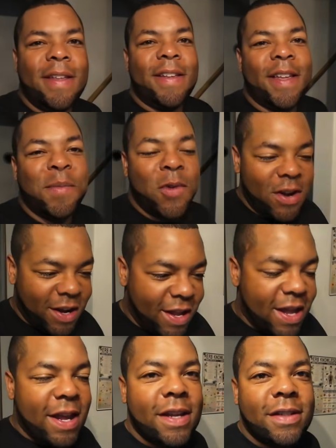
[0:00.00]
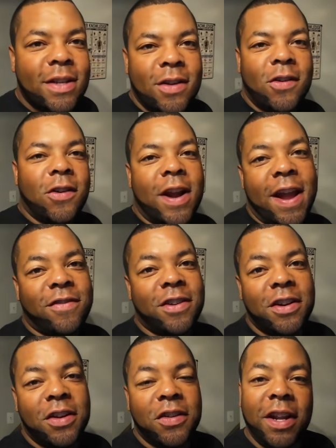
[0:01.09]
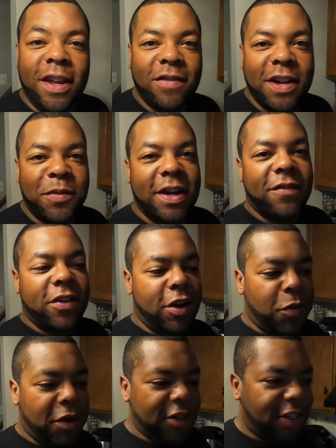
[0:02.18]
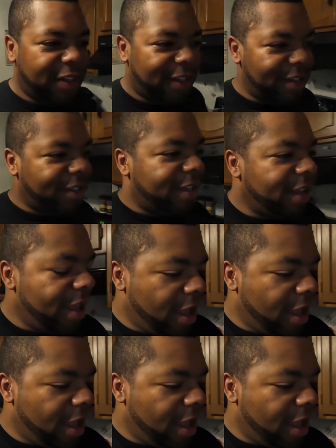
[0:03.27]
Good morning, guys, or afternoon, evening, whenever you're watching this.